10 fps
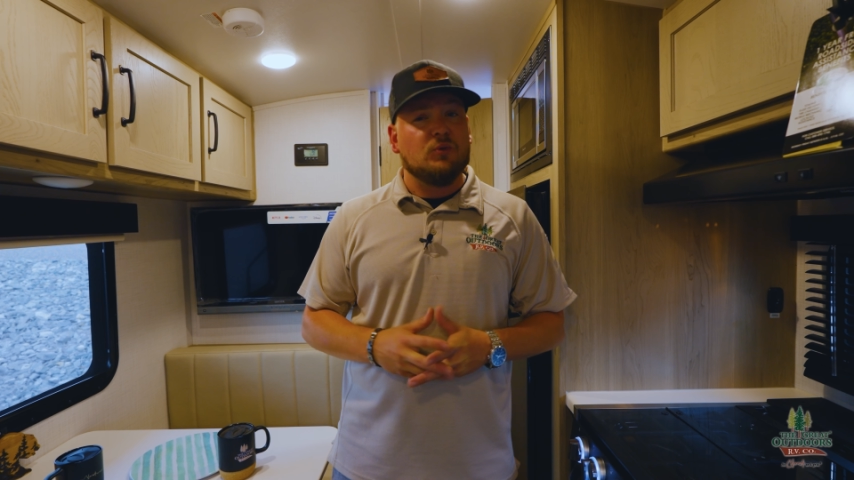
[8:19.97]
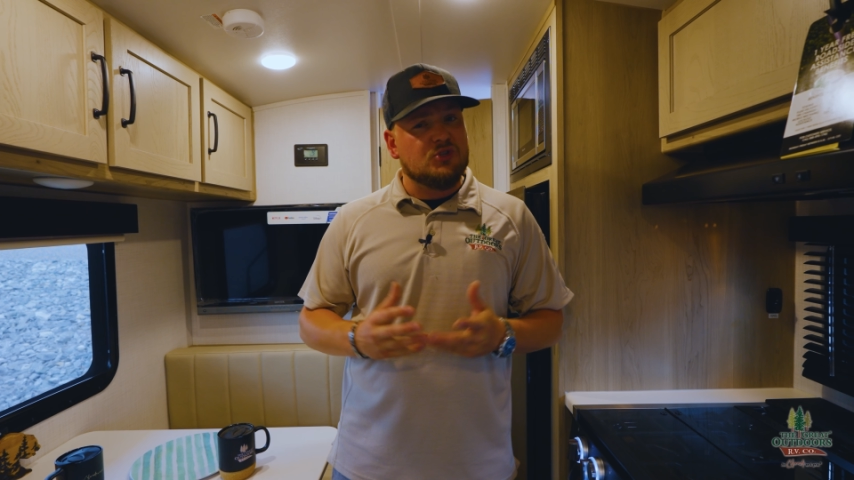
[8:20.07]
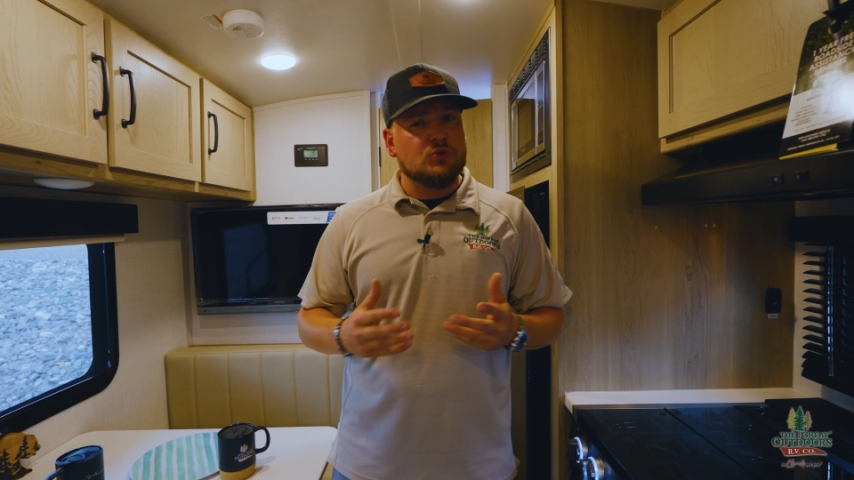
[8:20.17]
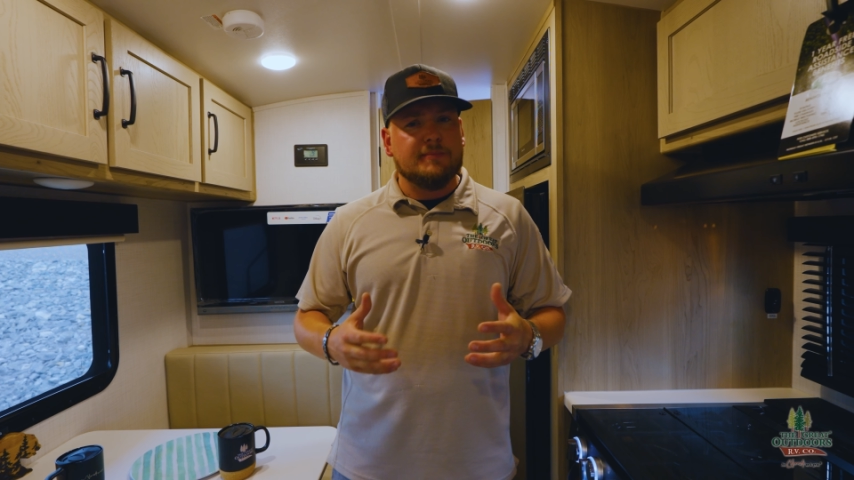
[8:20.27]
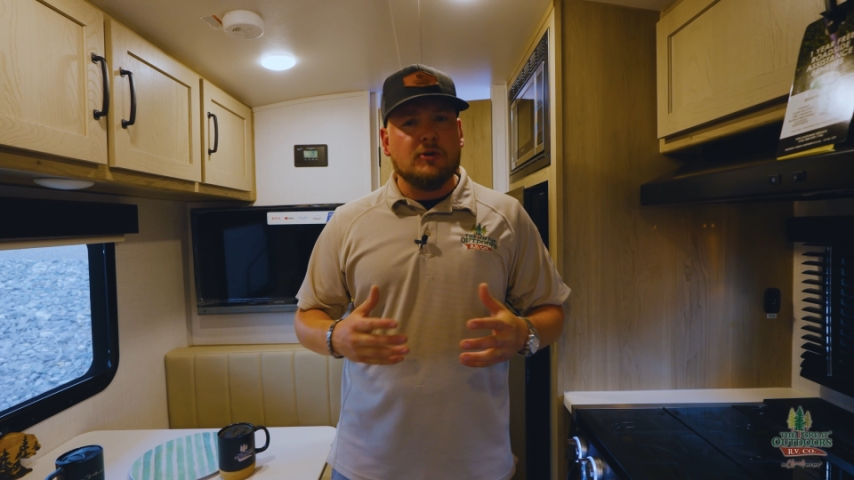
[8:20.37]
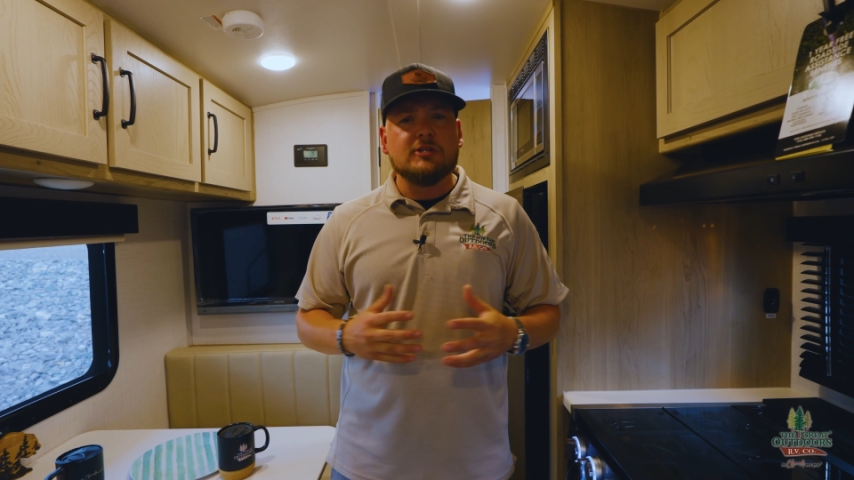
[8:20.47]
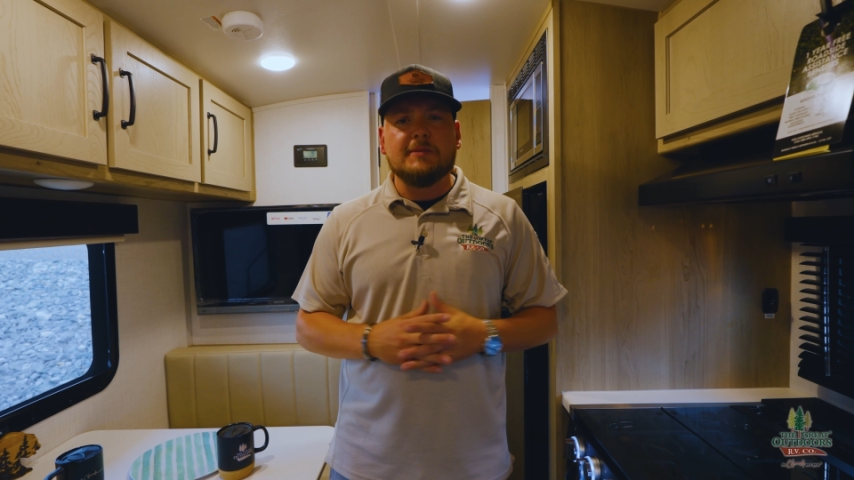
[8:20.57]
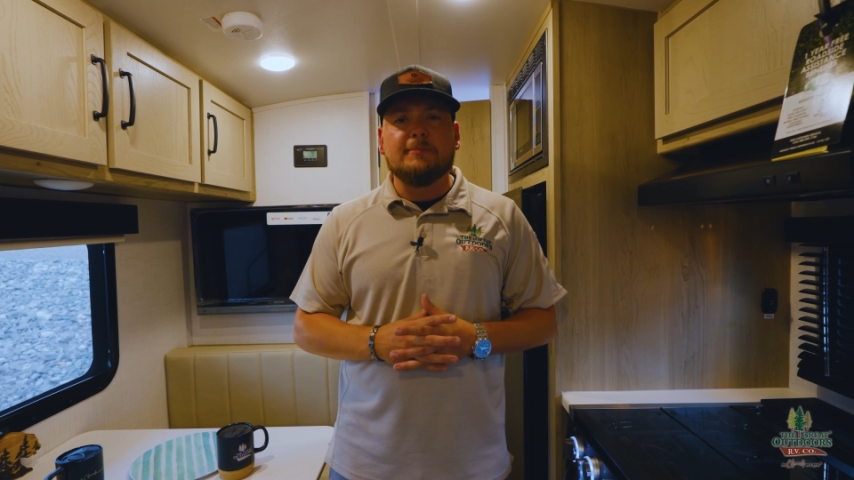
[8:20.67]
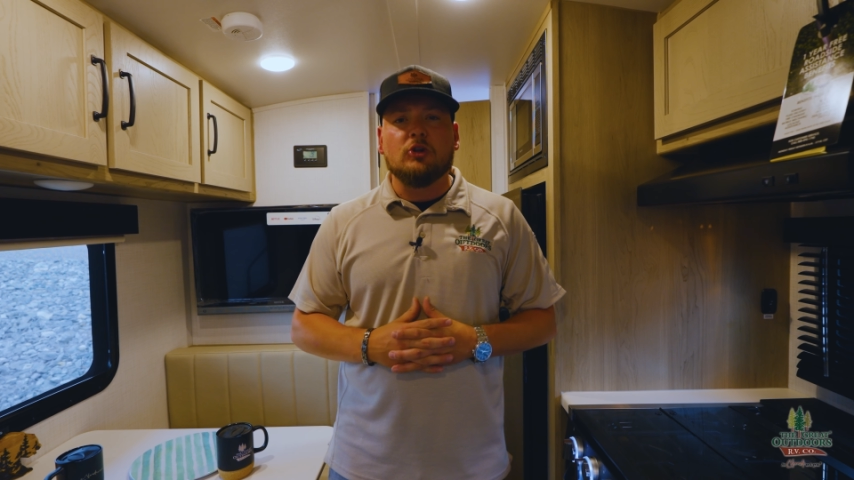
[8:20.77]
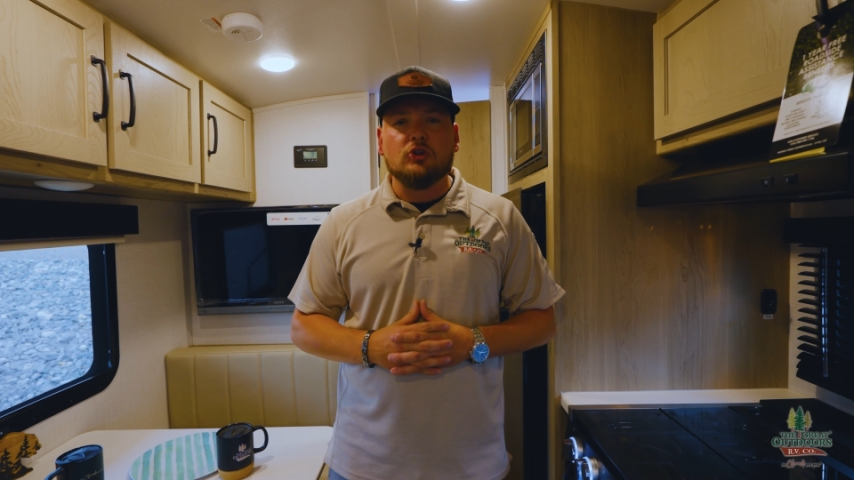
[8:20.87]
which is what most
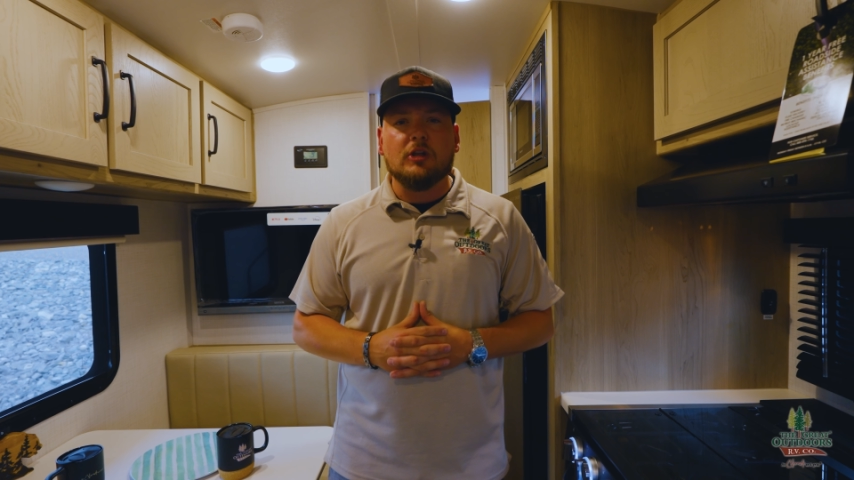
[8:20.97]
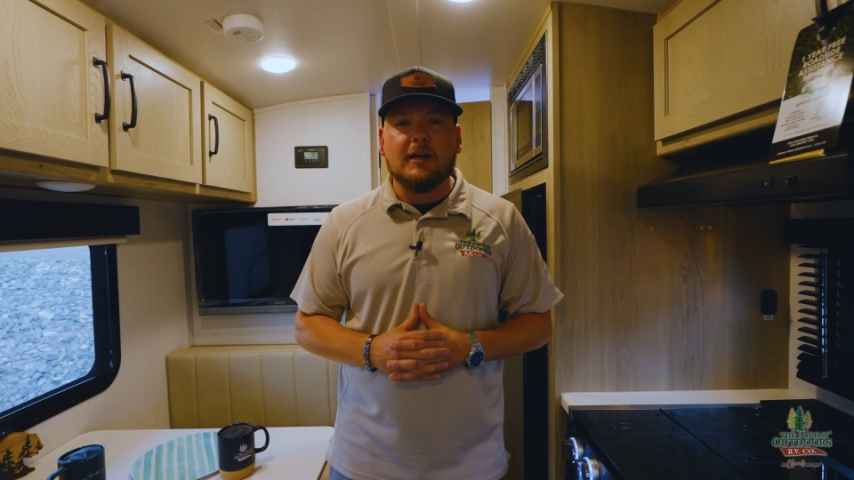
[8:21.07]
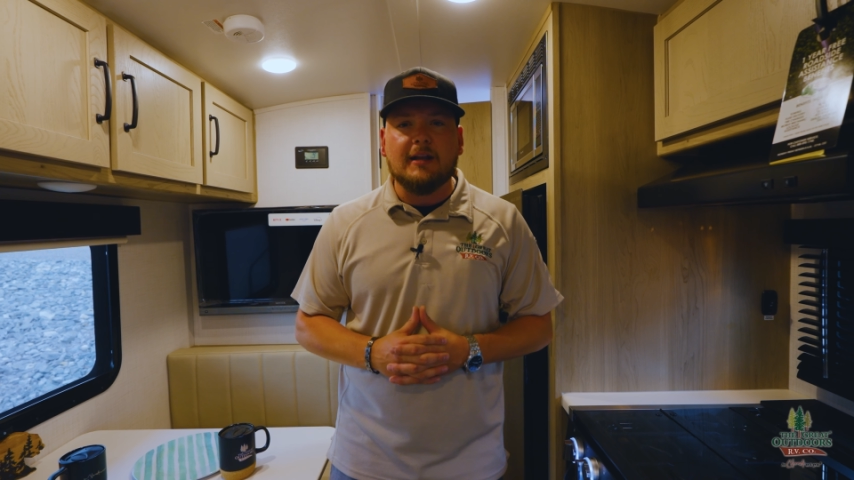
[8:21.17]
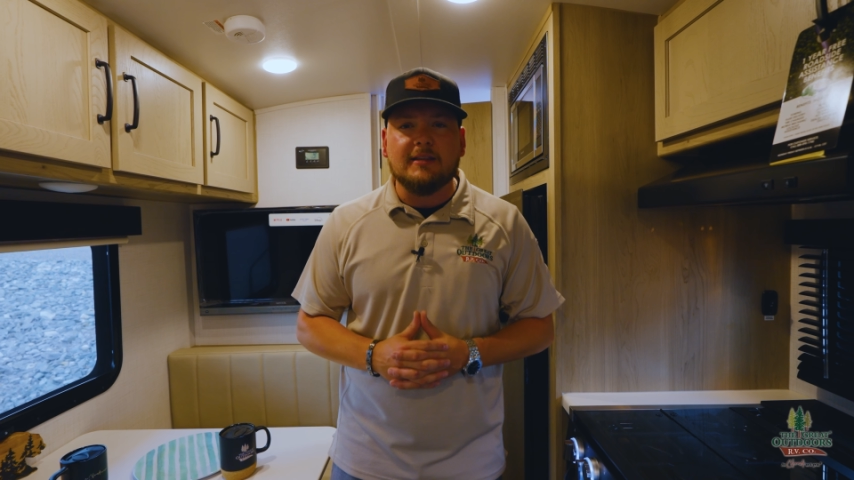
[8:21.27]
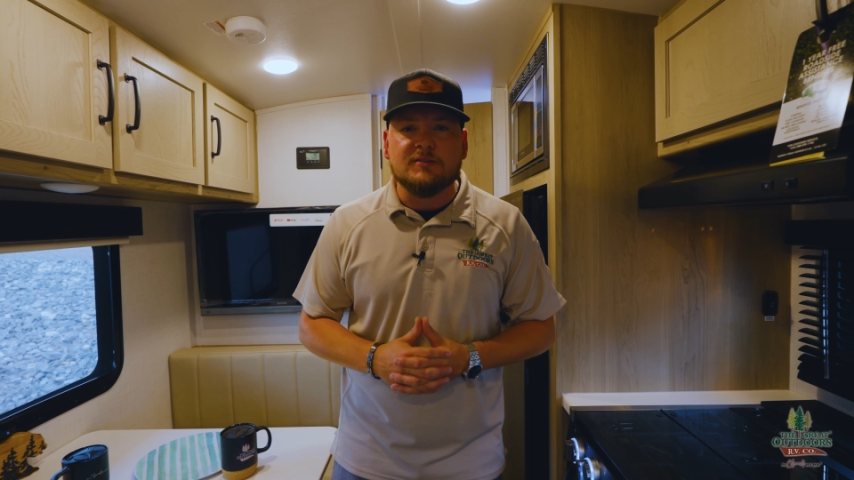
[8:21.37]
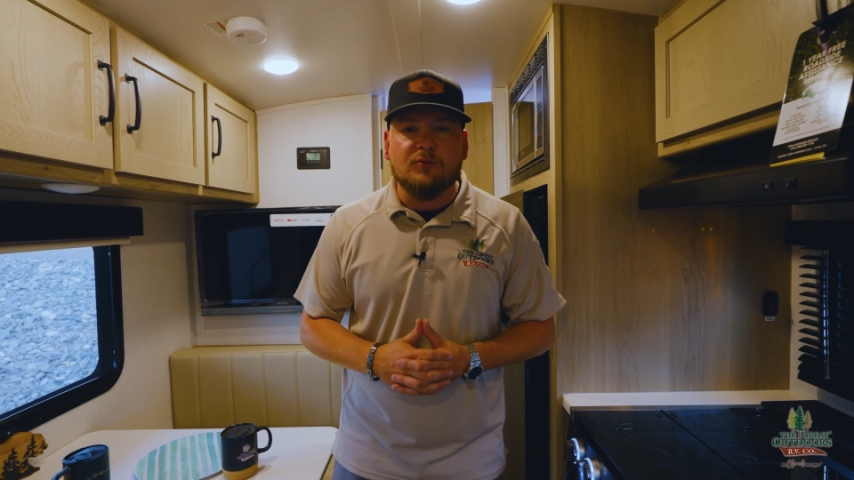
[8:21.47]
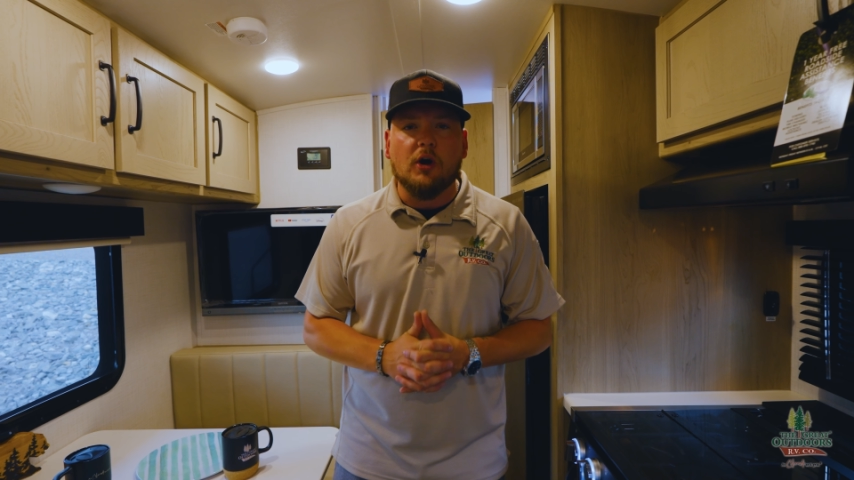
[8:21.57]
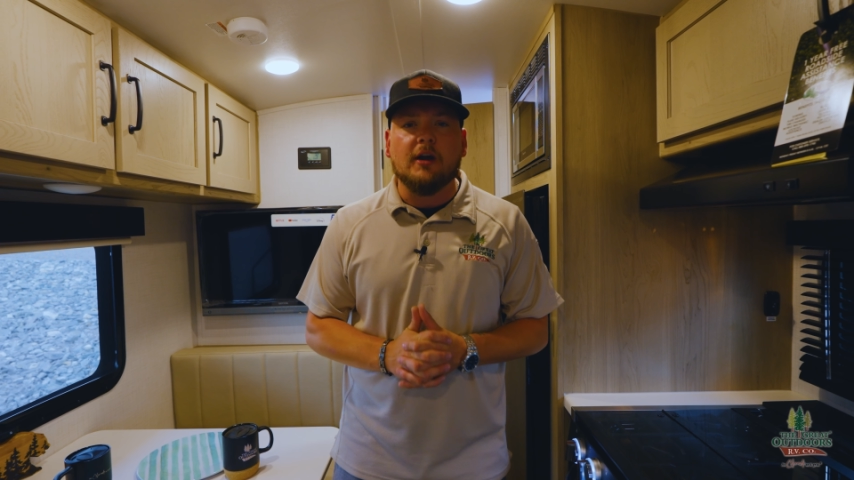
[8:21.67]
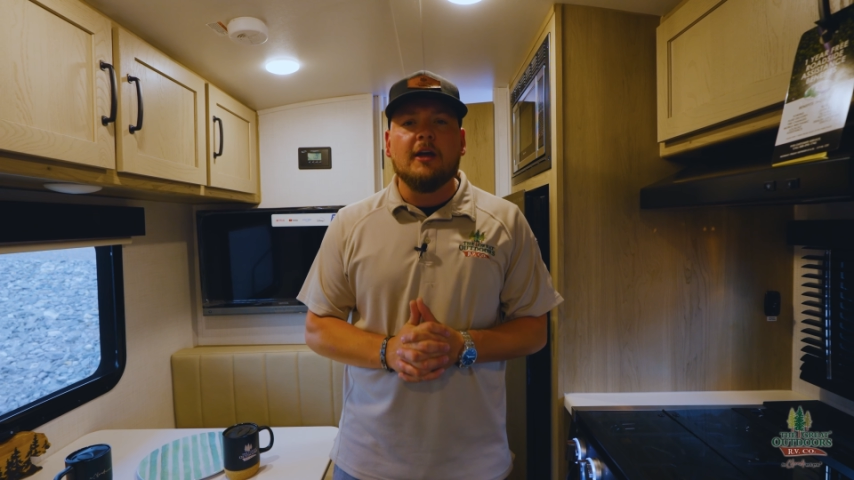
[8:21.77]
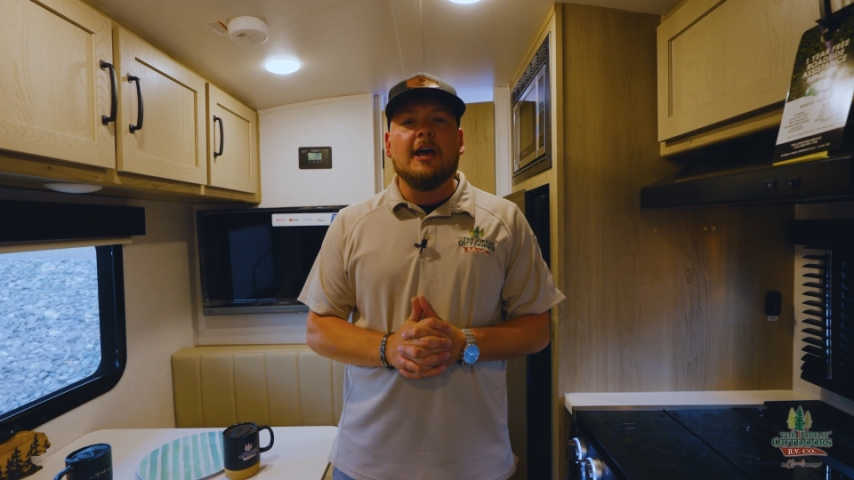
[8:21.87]
people are looking at these for.